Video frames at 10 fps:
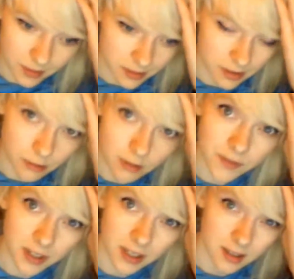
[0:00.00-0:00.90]
It's
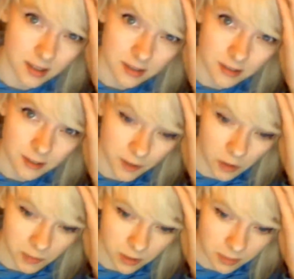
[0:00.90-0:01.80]
horrific. A
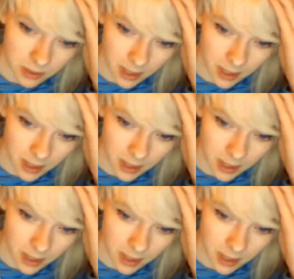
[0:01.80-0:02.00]
film should be